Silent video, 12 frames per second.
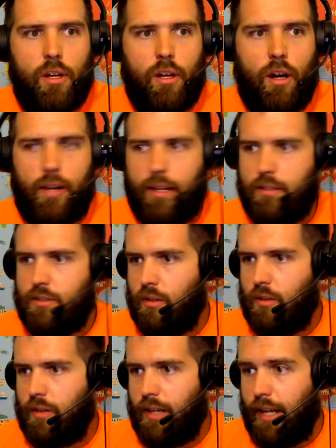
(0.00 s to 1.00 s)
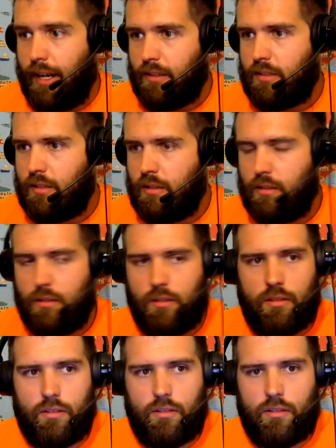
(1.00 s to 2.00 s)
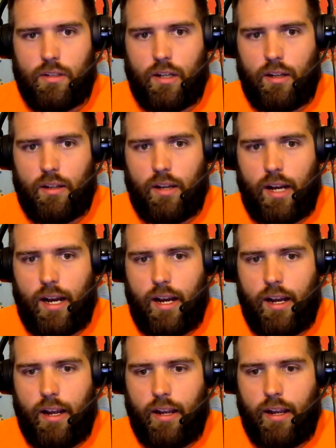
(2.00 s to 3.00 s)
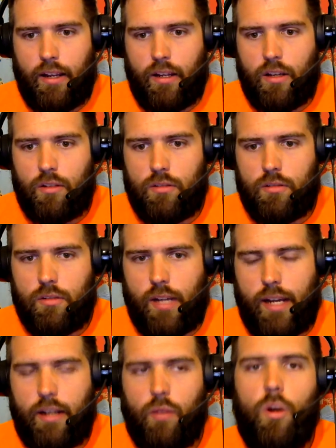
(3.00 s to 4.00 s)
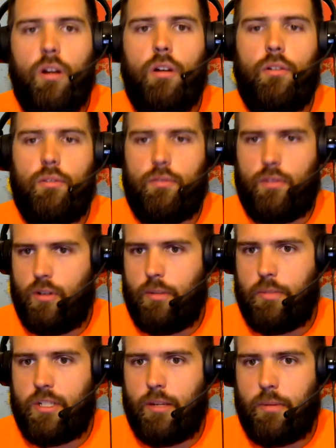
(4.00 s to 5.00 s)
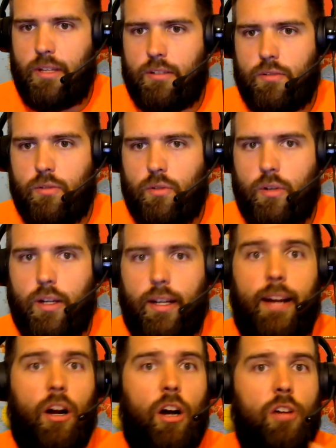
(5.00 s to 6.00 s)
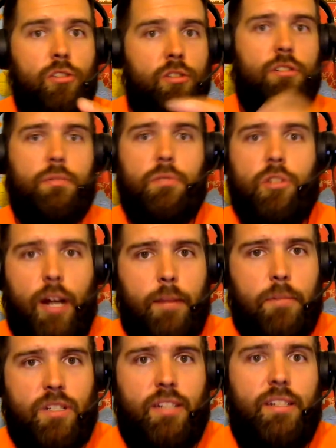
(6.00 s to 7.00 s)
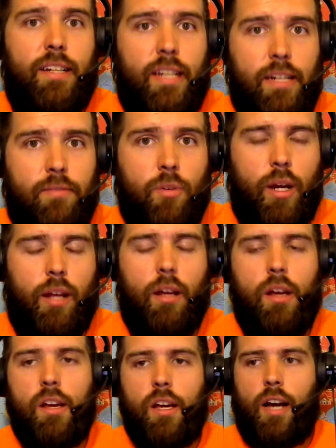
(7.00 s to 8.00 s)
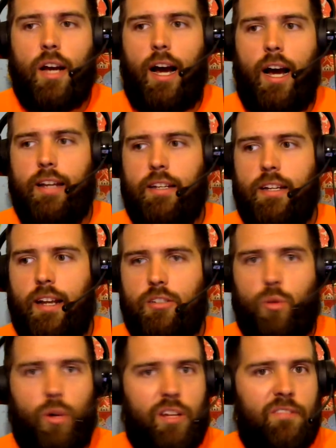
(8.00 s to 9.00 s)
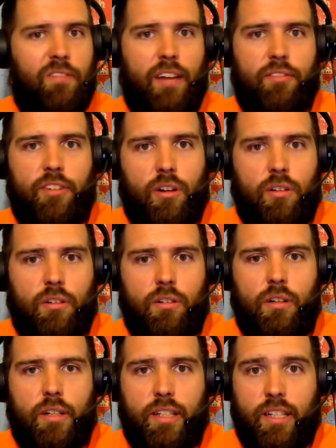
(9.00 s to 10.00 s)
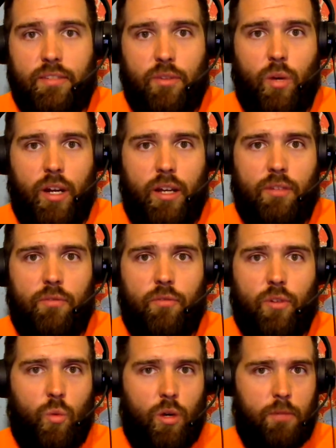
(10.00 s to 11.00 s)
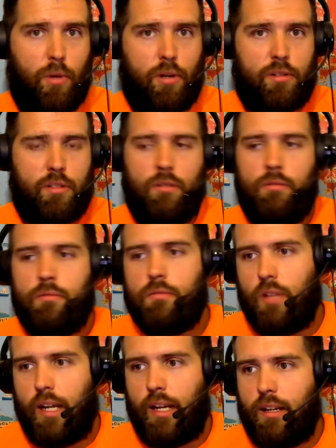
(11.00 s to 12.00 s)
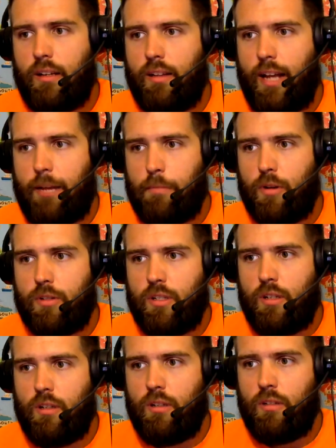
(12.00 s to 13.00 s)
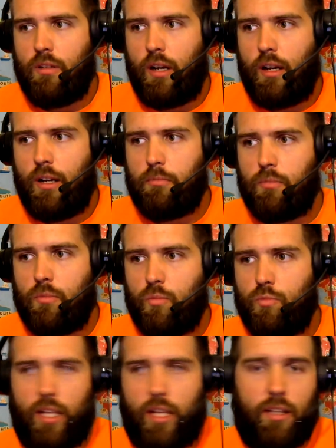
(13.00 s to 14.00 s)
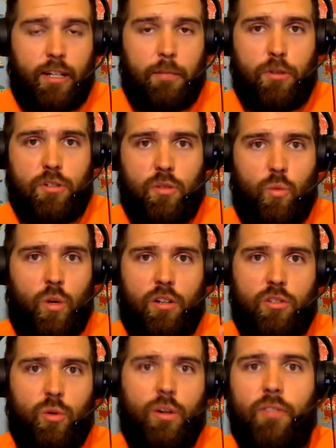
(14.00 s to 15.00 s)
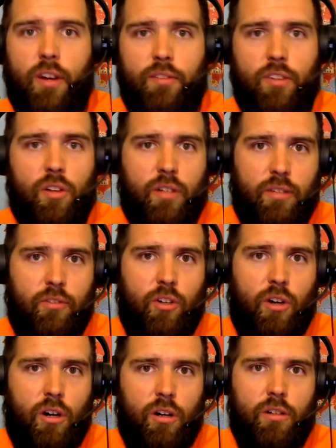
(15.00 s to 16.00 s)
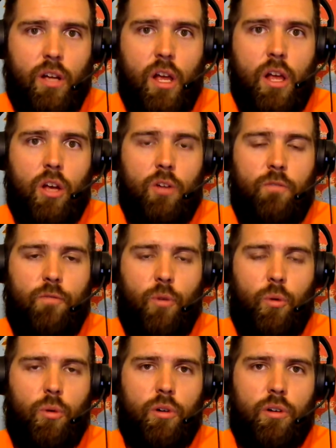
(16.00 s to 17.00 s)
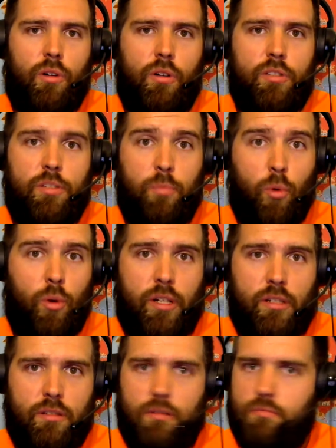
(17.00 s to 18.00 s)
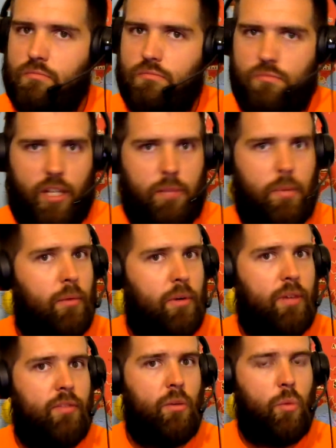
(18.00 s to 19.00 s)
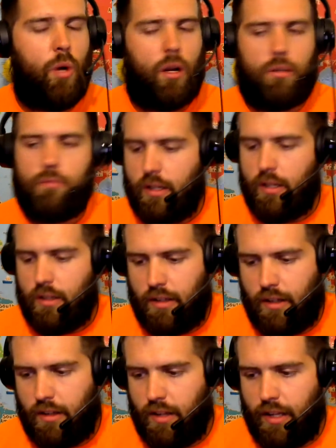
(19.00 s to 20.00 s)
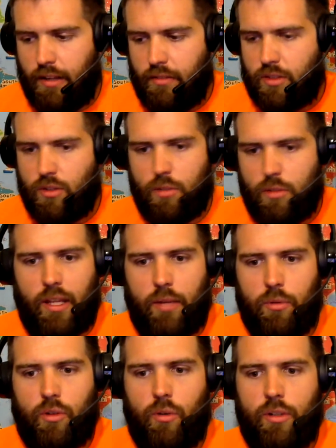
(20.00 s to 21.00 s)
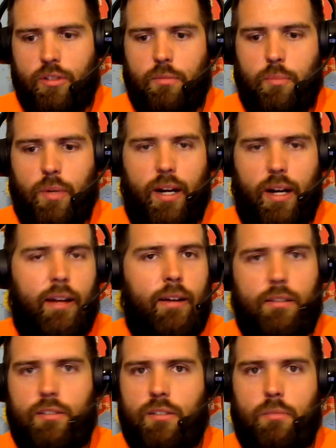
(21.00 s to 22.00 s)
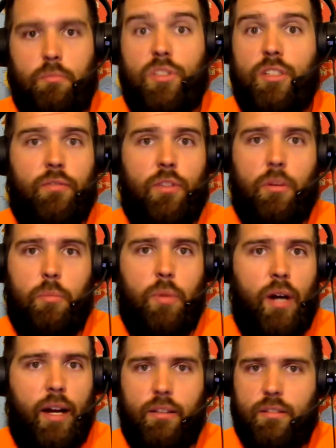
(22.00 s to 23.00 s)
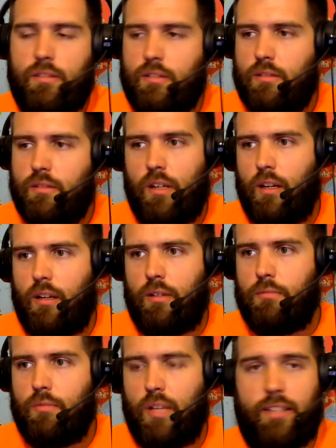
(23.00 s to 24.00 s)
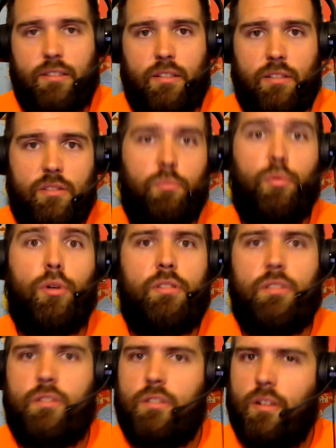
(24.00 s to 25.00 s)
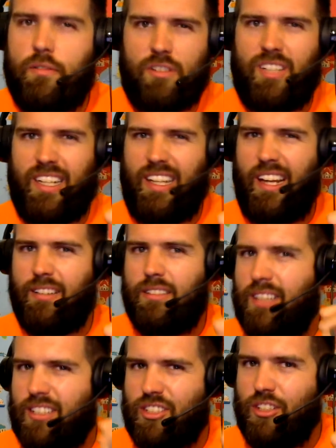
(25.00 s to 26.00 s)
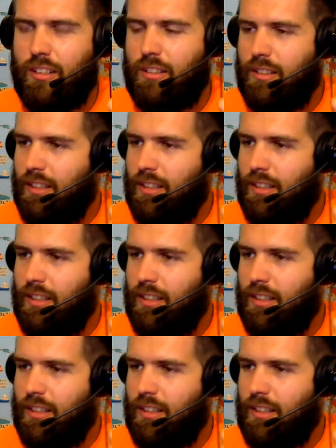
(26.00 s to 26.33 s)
All right. So next, I, at what, oh, let me tell you about this real quick. At 100 subscribers, I did a giveaway. I did a $25 giveaway for one person, and that person, um, that lucky person, won a $25 gift card for Sporty's. They could buy whatever they want. And they even told me they were going to buy some stuff for the pilot's uh, license, books and stuff. So I was like, yes, that's good.